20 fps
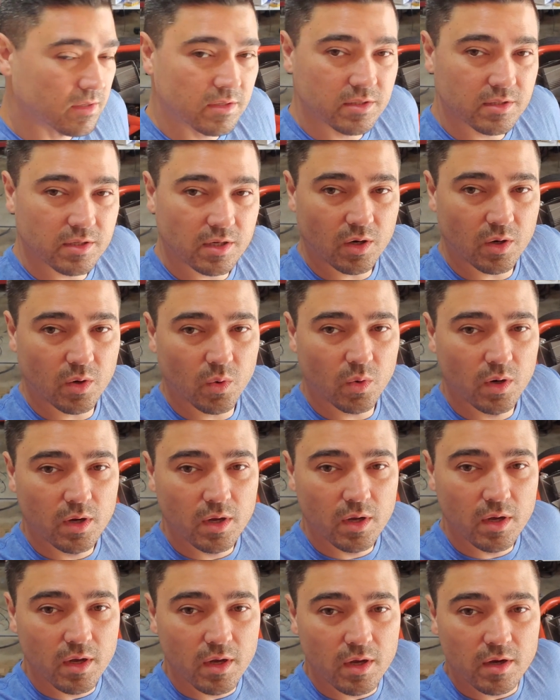So
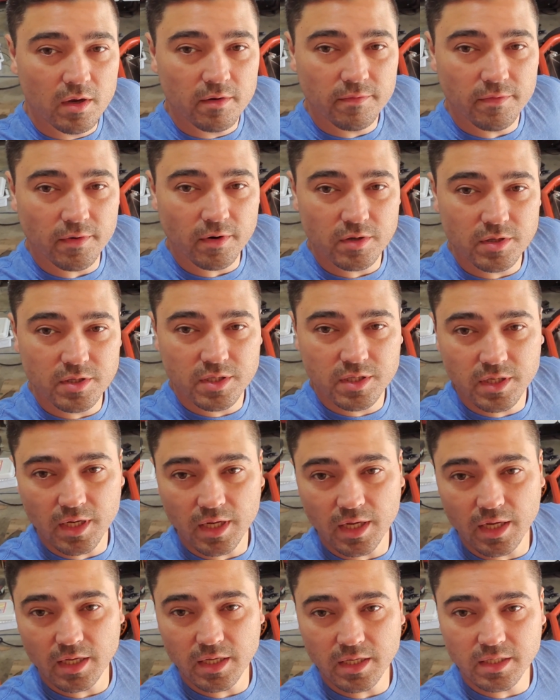first
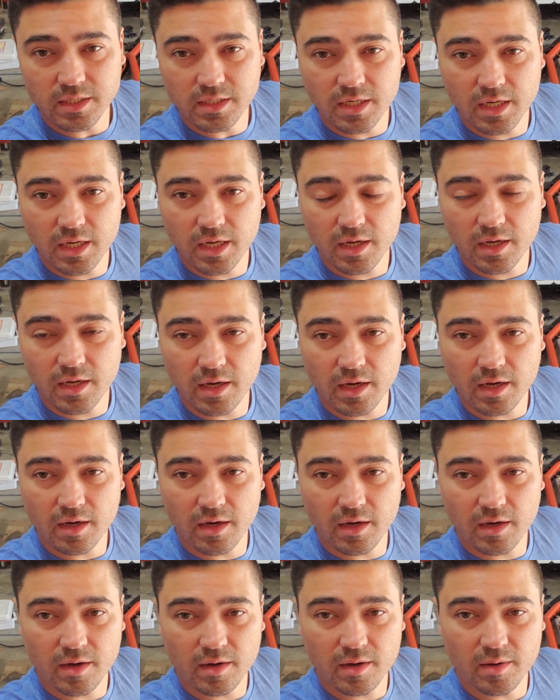is
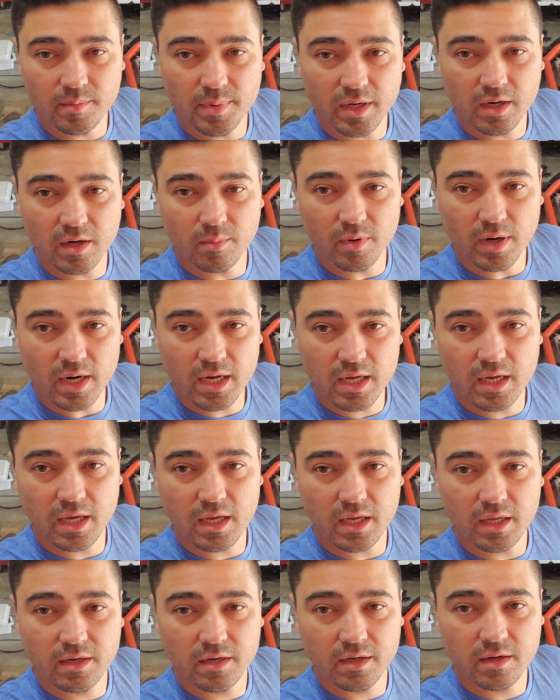a bigger brake
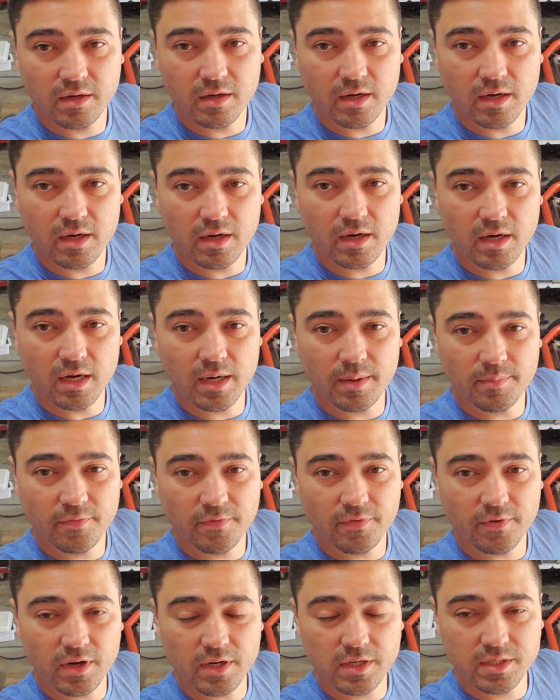kit up
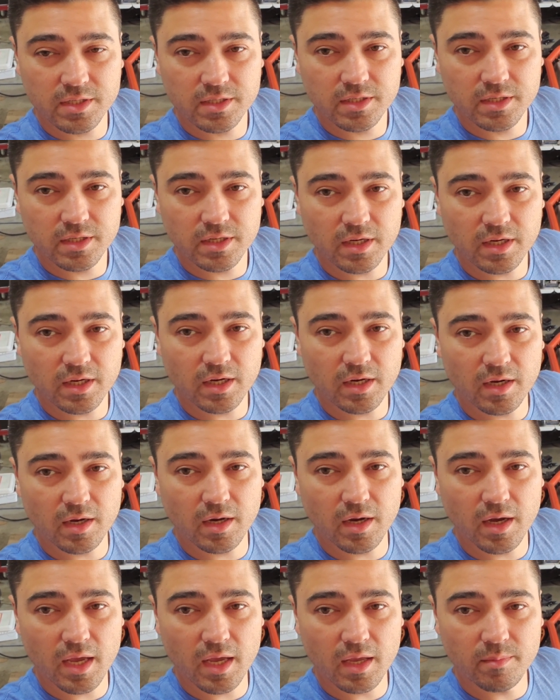front
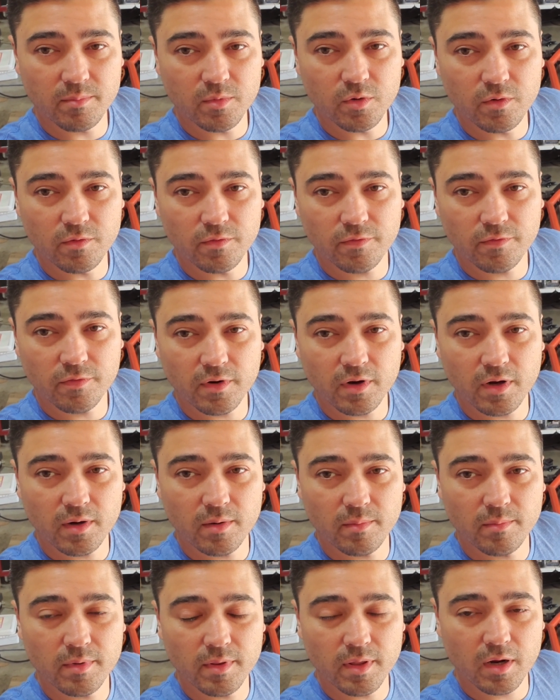and moved
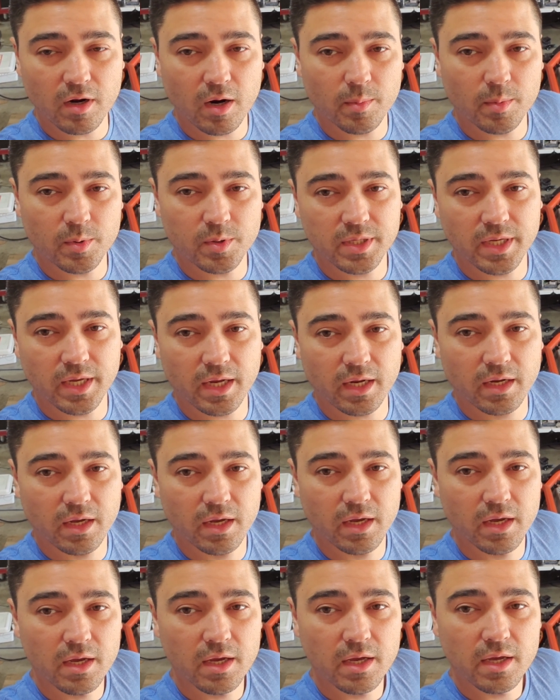from the Carbotech
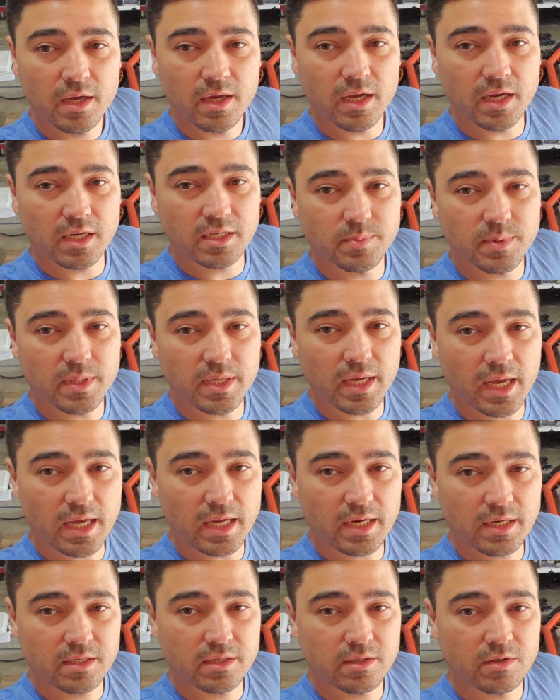
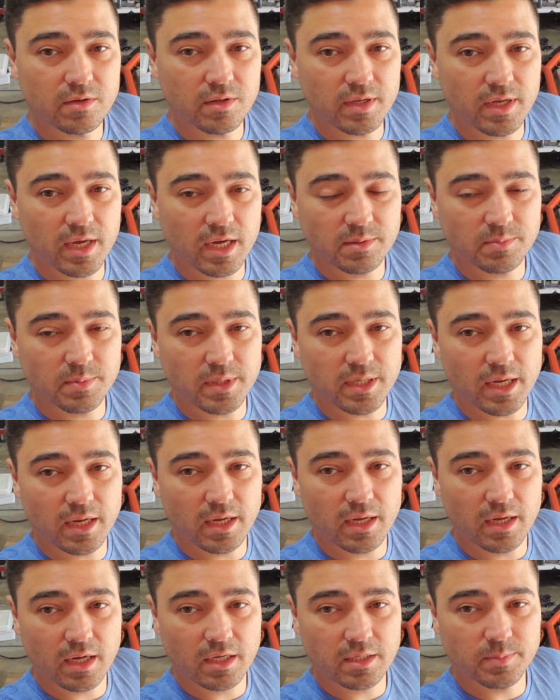XP8 to the
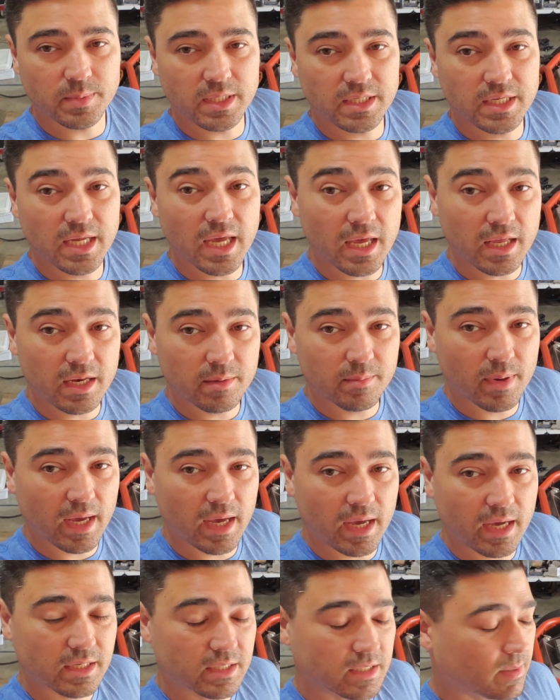XP10
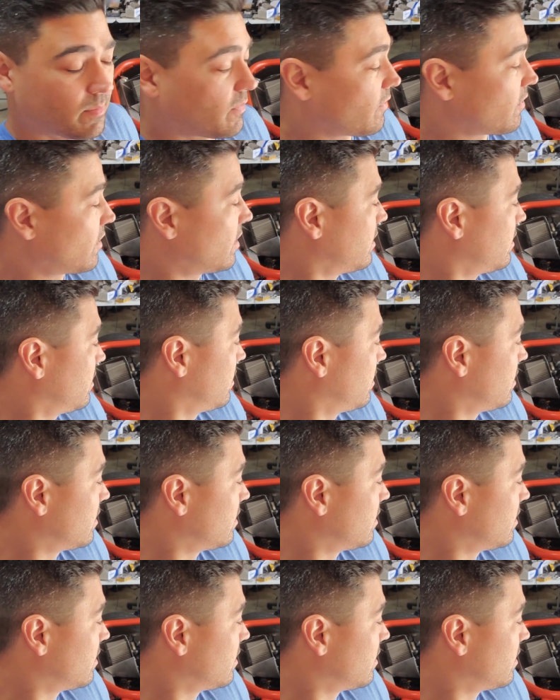pads up front.